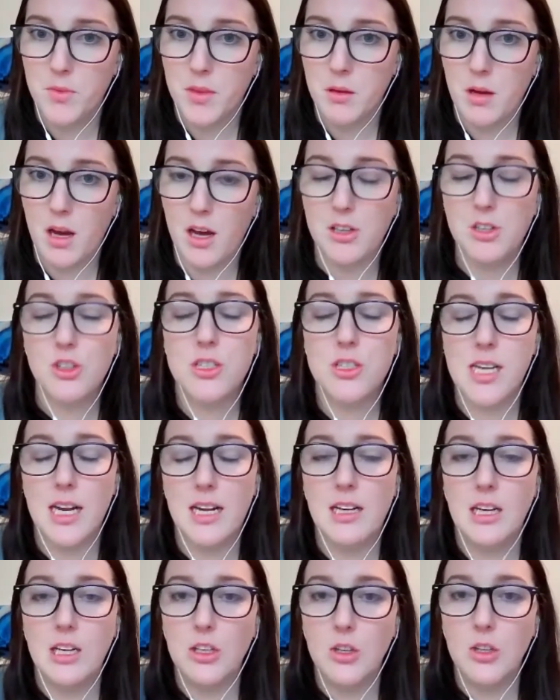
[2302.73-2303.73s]

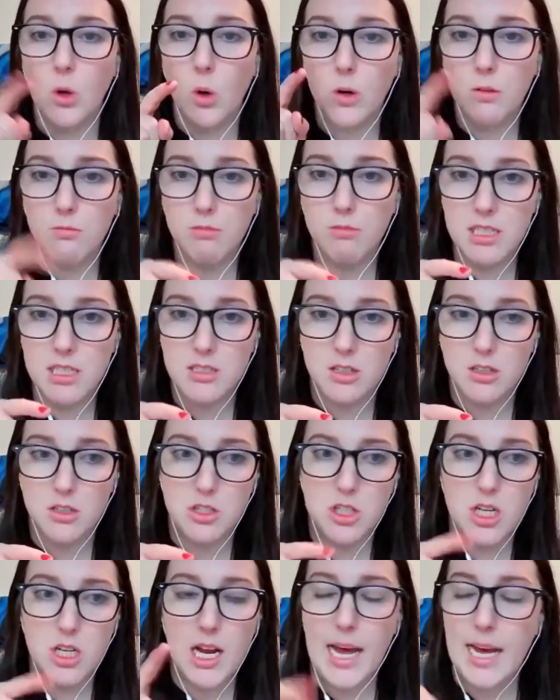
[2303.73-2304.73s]
understanding your
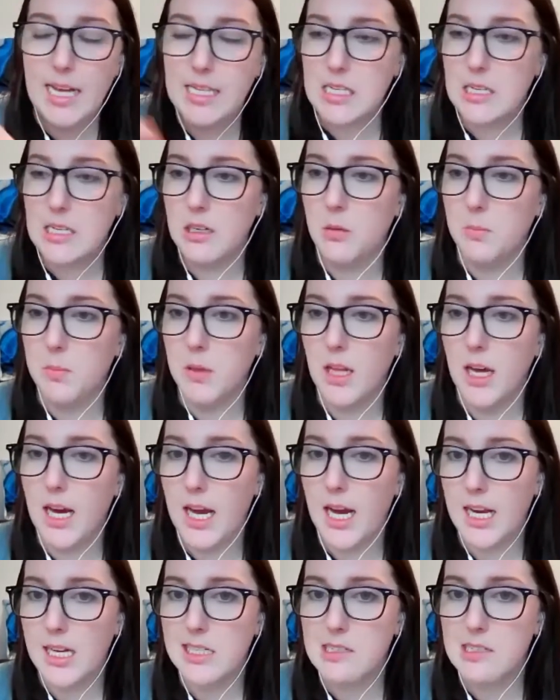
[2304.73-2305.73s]
research as it
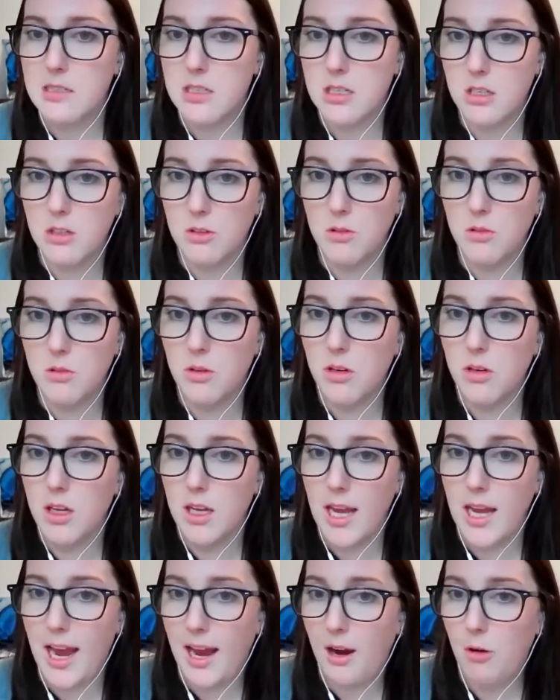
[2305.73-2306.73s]
applies to
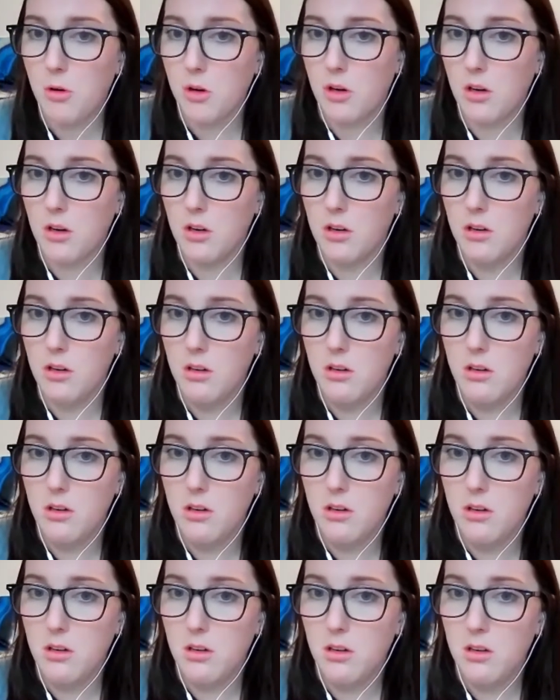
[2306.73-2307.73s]
our
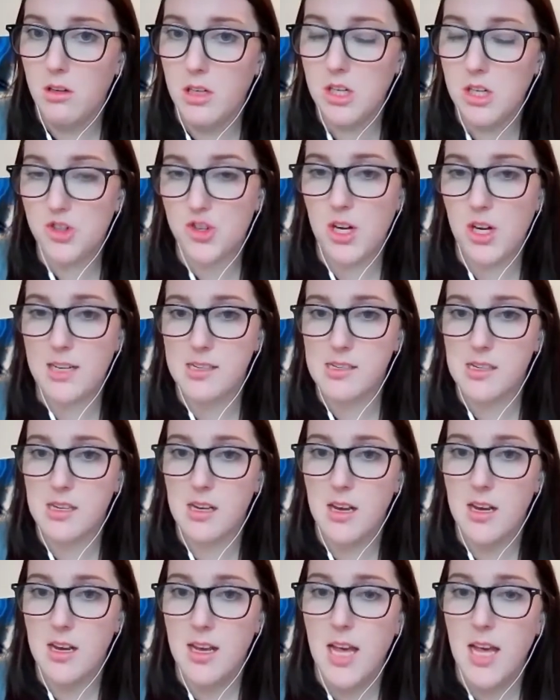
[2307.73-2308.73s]
interests.
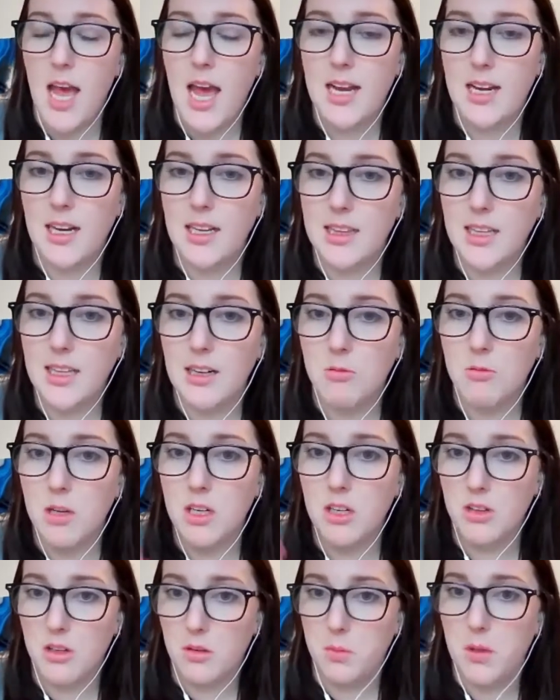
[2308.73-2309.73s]
And I think when
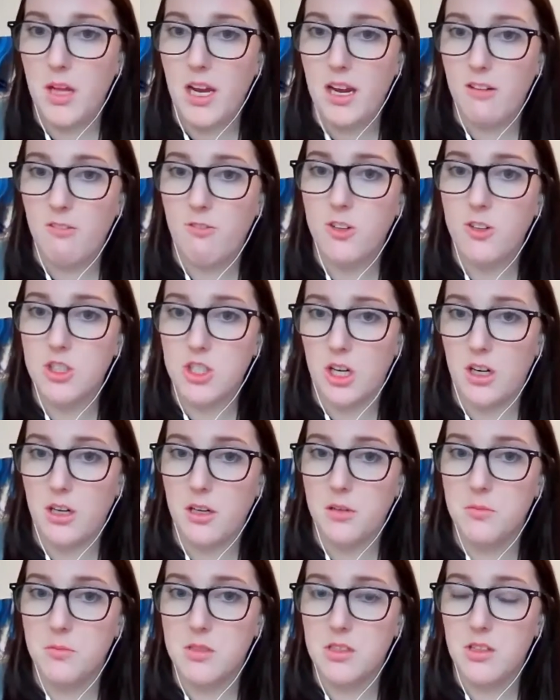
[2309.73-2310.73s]
you're applying for
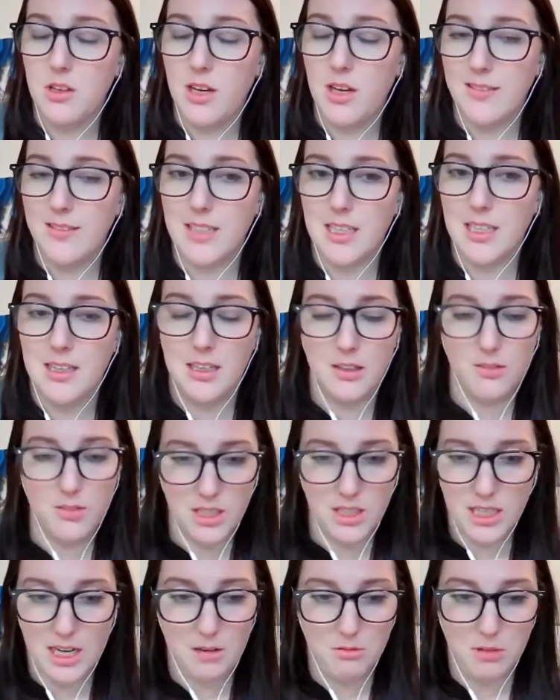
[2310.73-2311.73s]
jobs, you have to think of
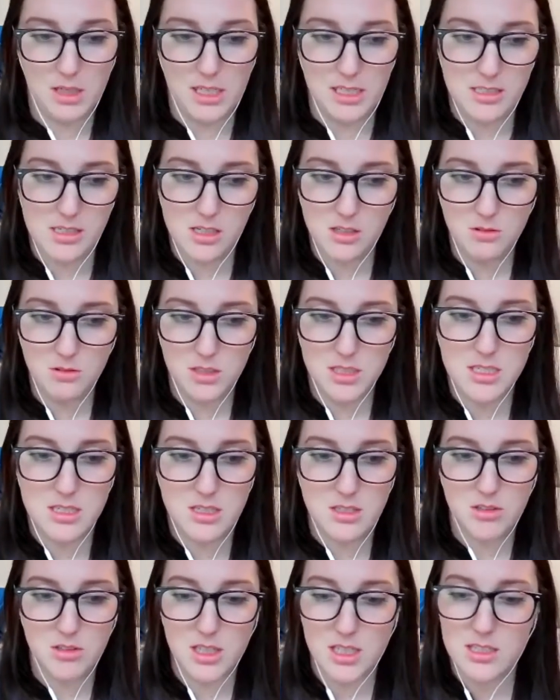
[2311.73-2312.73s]
it that way too. As
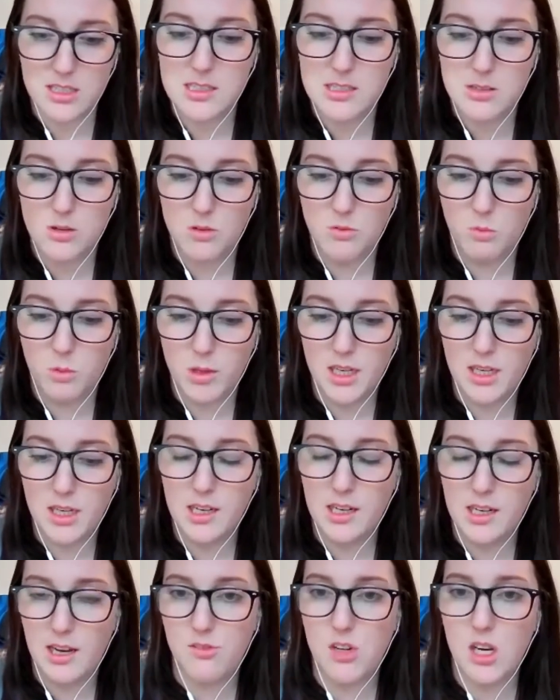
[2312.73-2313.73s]
students, we
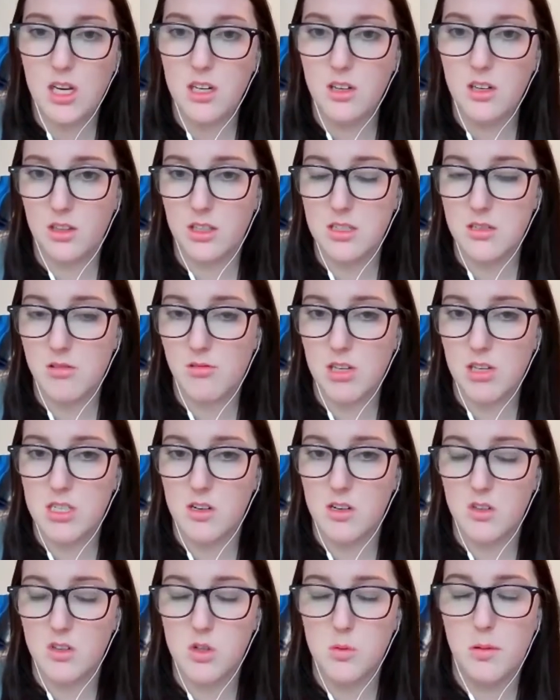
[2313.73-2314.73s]
have done all this
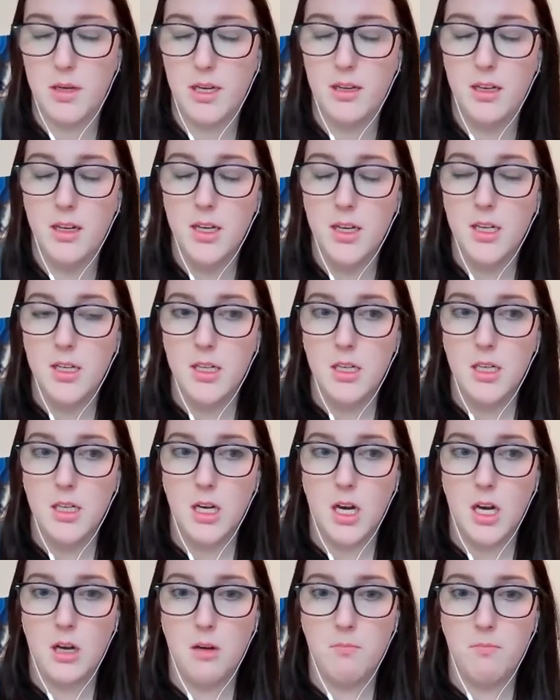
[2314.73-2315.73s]
research, but
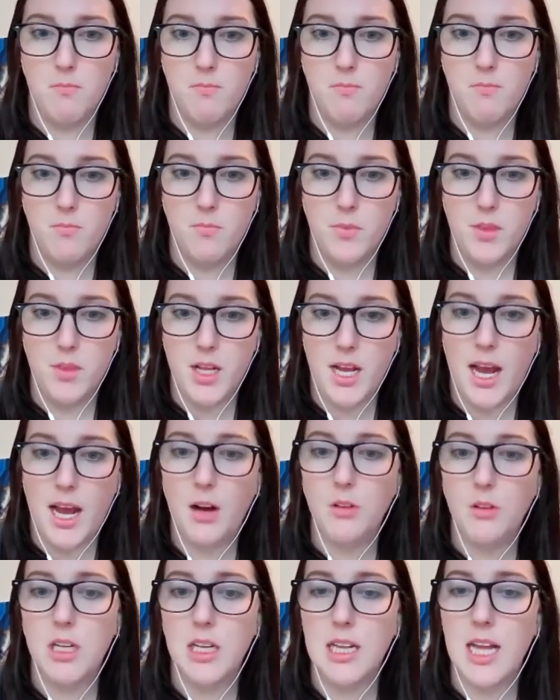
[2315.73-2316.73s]

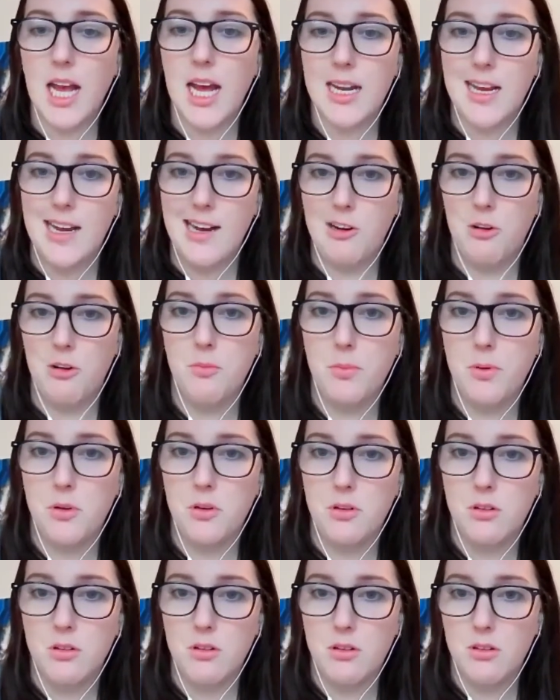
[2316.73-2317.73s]
how can that help
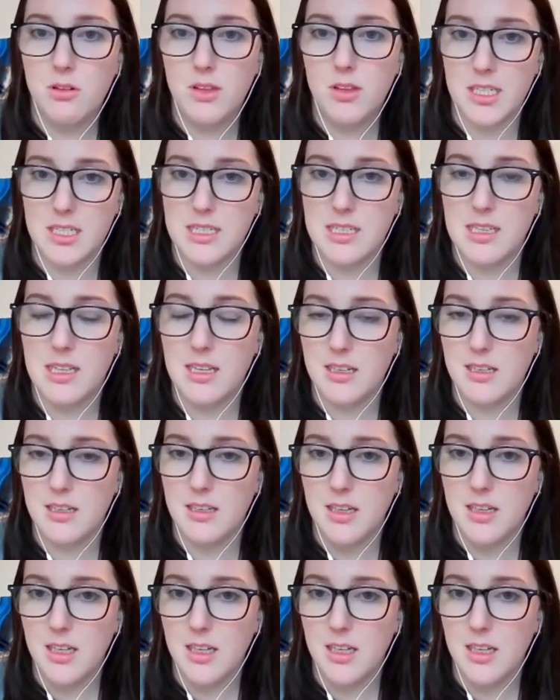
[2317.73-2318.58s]
the